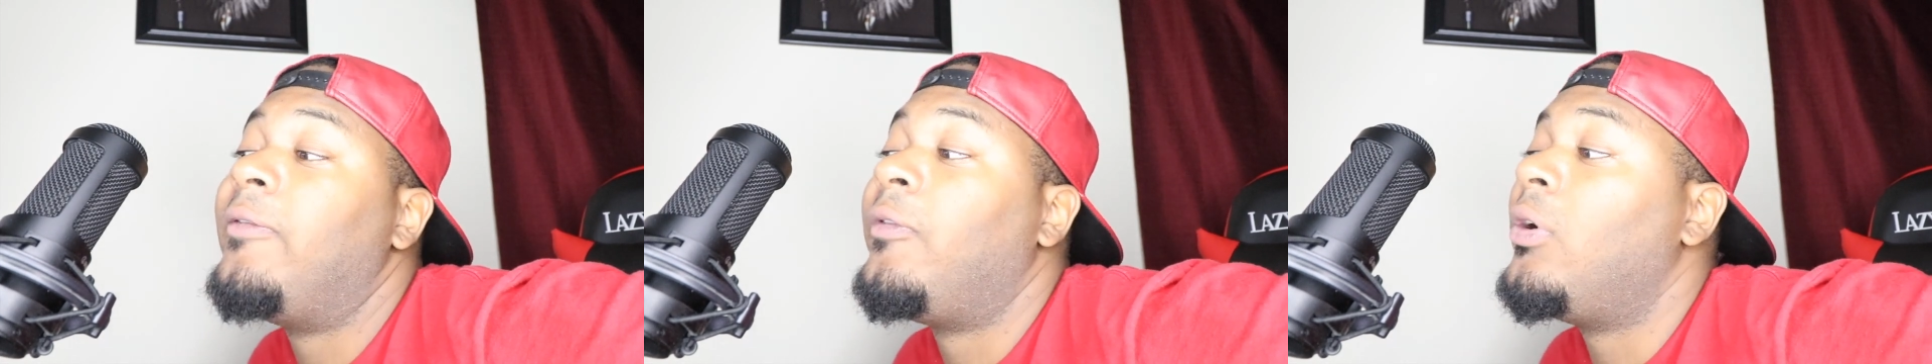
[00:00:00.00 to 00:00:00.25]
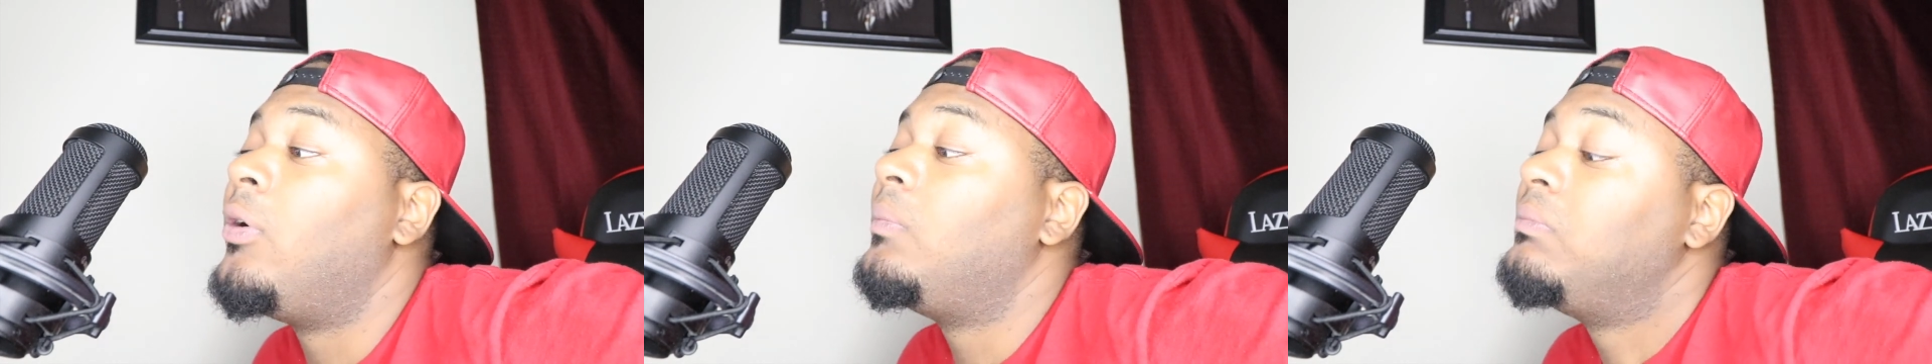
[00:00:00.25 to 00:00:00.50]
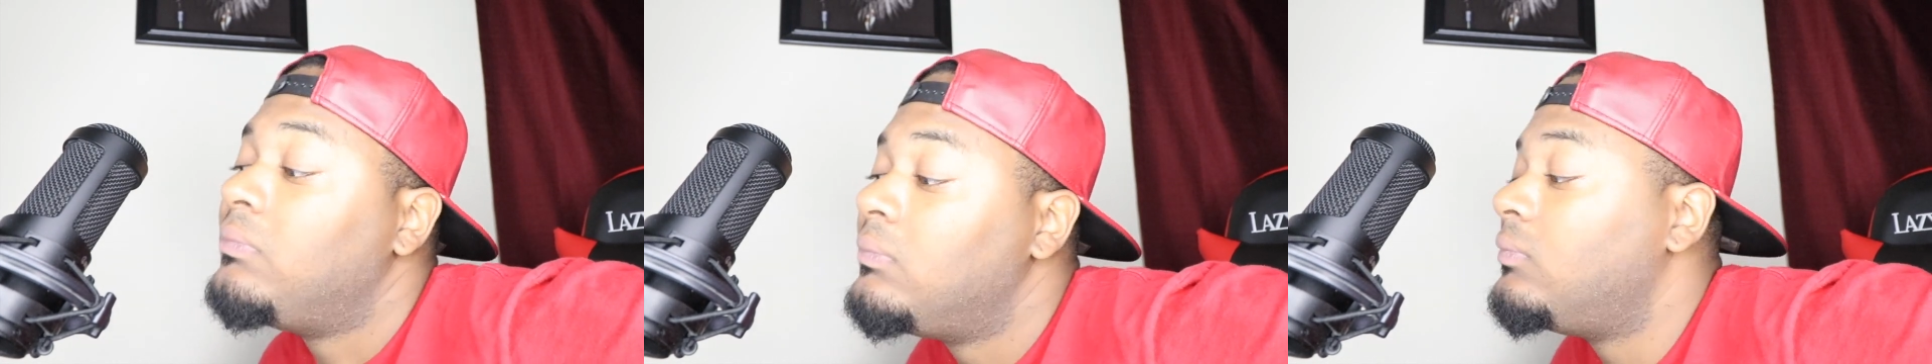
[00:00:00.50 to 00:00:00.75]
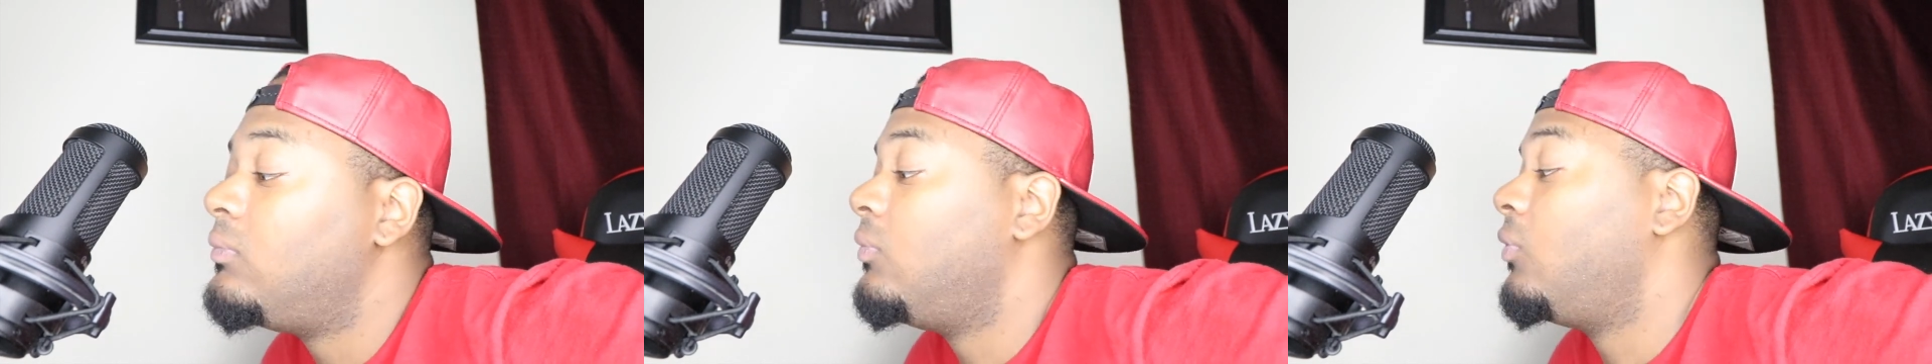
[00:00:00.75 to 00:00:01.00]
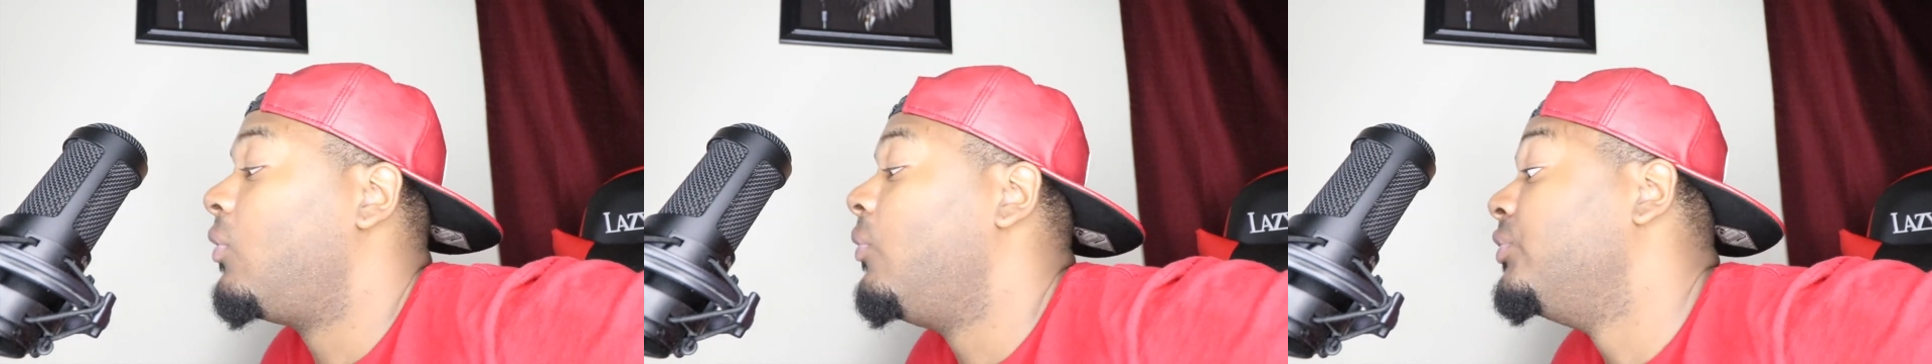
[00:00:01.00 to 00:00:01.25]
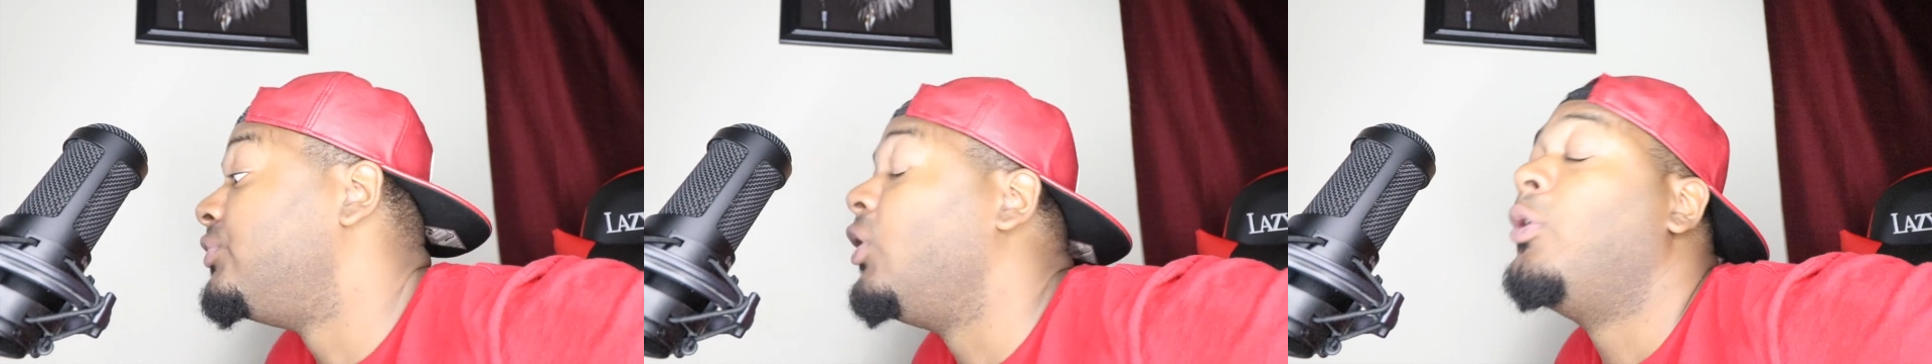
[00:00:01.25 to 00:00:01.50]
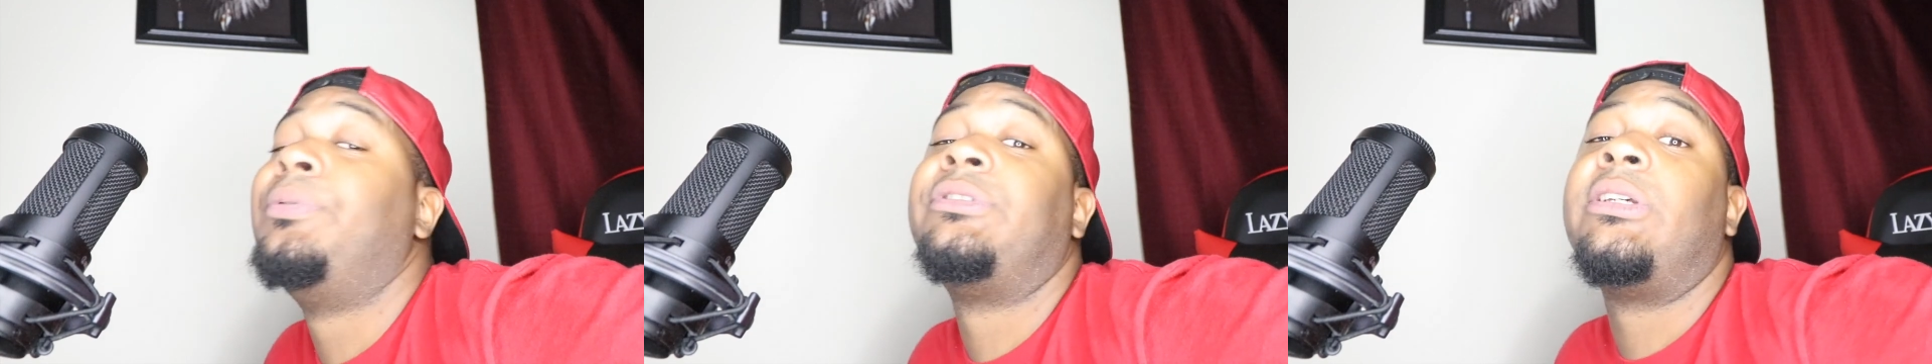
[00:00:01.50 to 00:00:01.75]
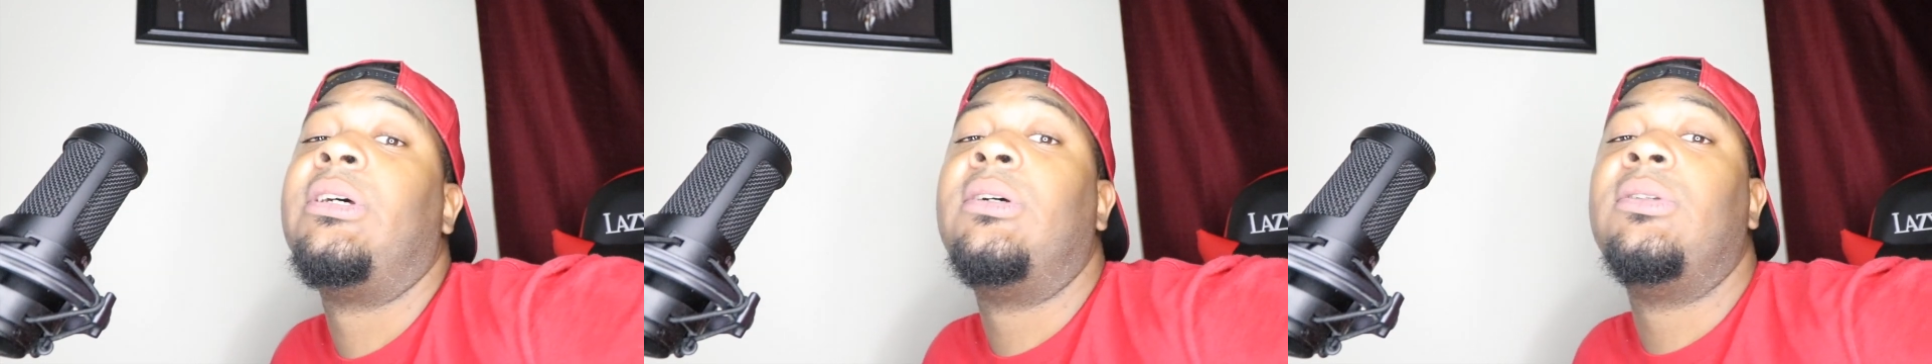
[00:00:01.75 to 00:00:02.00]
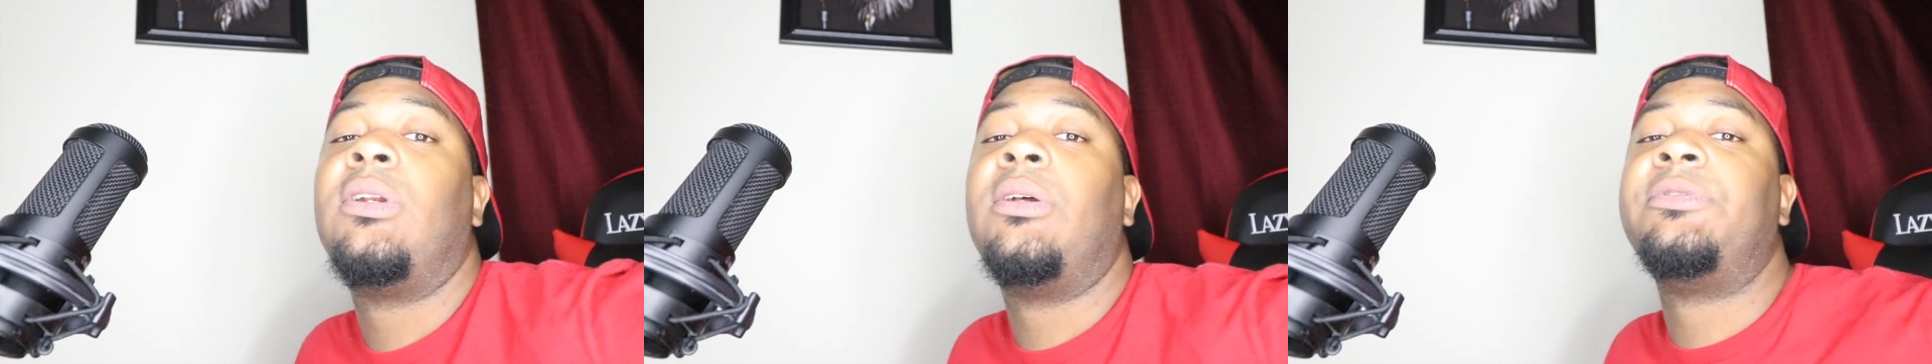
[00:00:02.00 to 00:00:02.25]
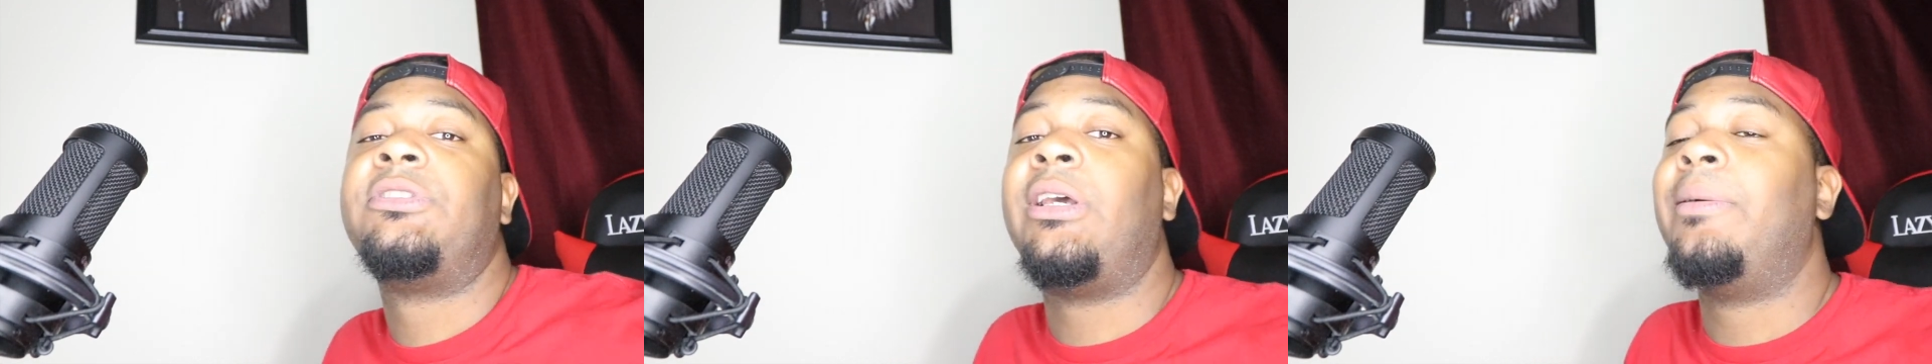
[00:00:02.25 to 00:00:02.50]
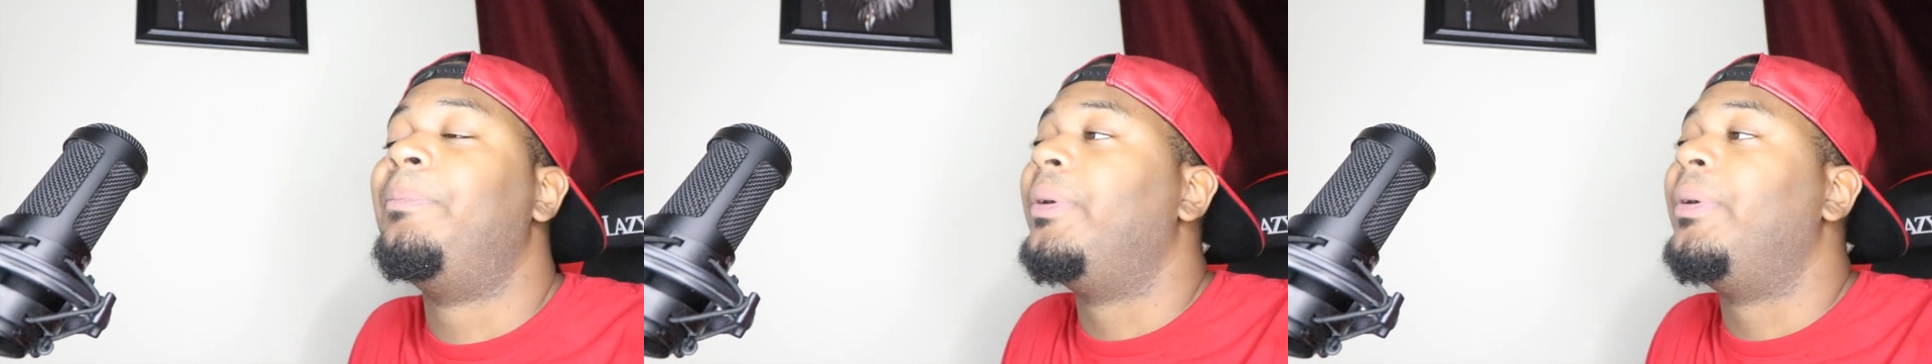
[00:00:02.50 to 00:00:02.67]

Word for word: Verb was dope as hell. You know what I'm saying?